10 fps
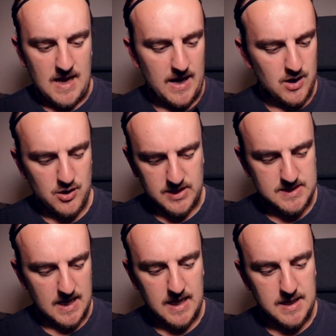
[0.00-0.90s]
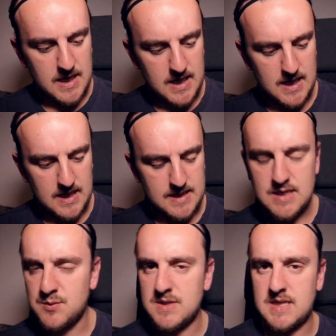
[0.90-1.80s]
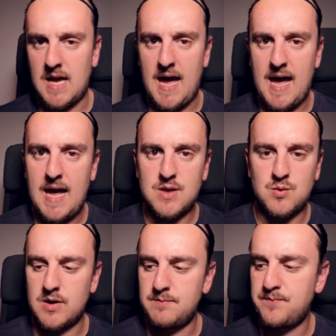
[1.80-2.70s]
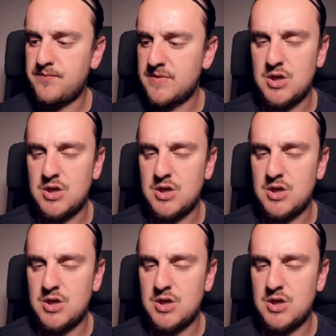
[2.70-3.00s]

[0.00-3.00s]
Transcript: And I've got to say, this was a hard one